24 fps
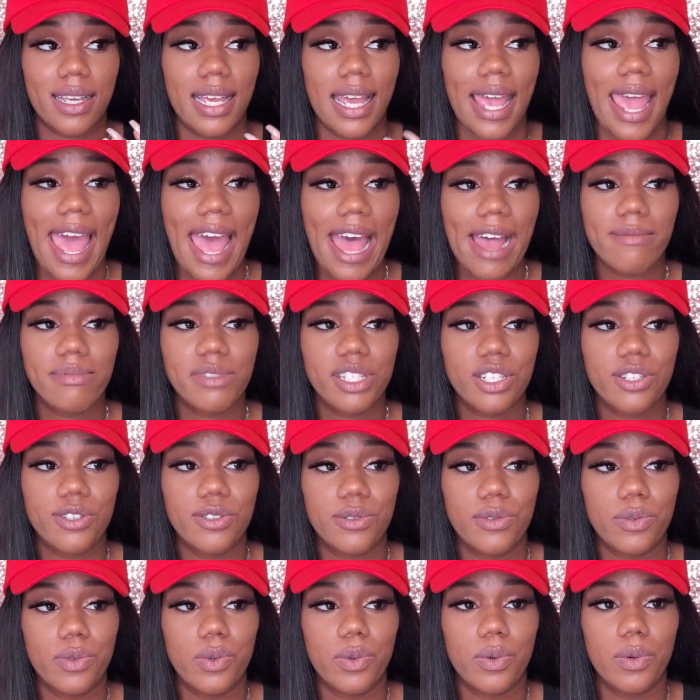have
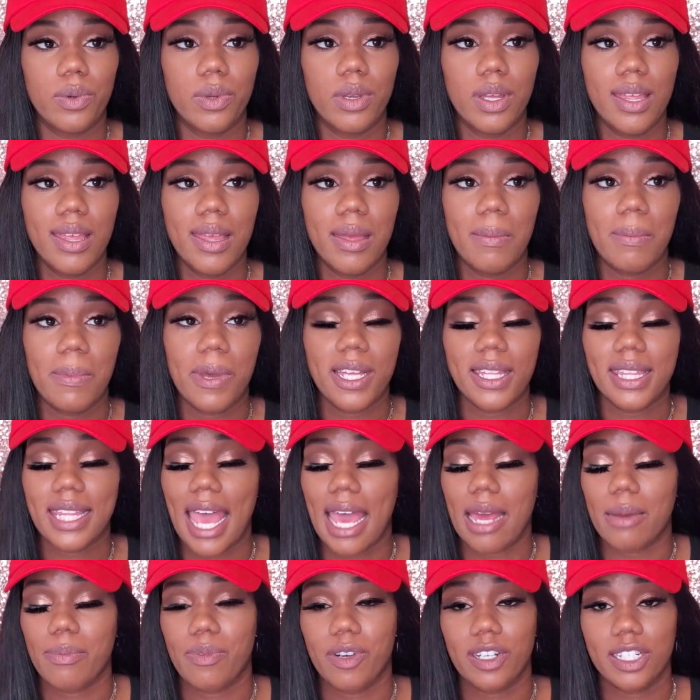to put
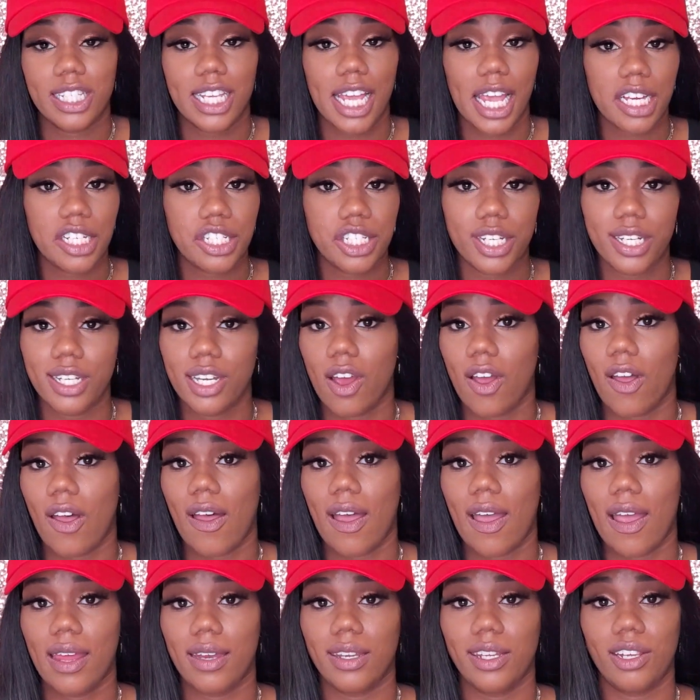that protection
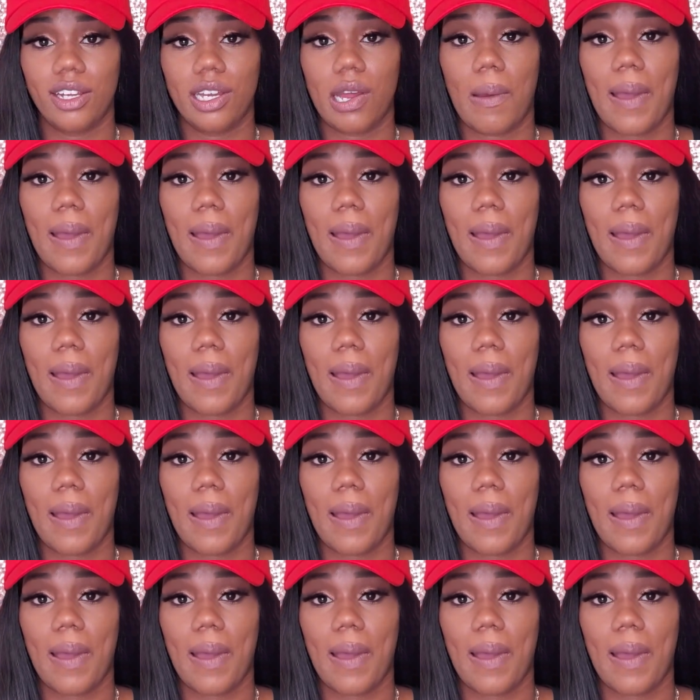on.